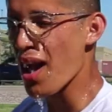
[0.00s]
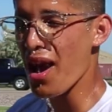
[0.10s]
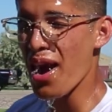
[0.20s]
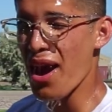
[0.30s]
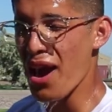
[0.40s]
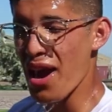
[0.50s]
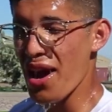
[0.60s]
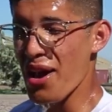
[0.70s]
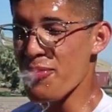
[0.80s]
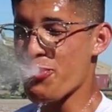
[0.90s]
camping,
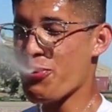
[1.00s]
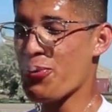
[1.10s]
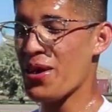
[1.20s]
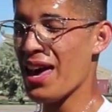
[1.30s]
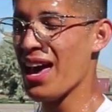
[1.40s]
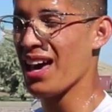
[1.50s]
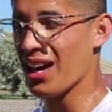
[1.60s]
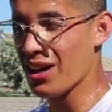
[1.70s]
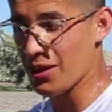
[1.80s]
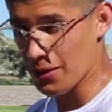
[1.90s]
I'll have a lot
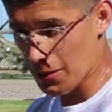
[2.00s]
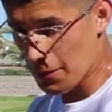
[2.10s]
of extra